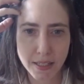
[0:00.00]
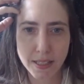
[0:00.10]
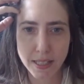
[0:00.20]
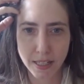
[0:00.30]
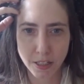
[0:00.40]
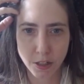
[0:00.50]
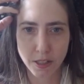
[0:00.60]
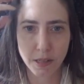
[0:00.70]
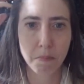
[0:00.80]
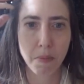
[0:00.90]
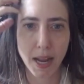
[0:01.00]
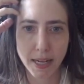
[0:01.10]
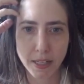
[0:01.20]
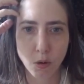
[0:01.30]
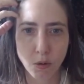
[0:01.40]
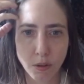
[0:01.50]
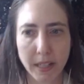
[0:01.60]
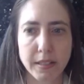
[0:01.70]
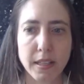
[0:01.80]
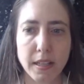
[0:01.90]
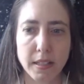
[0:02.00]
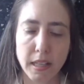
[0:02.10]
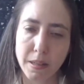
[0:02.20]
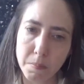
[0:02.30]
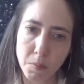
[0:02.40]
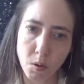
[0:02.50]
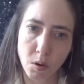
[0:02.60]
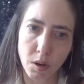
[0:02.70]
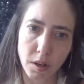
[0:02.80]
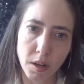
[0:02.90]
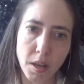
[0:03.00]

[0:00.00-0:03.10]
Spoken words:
centered and mind oriented and more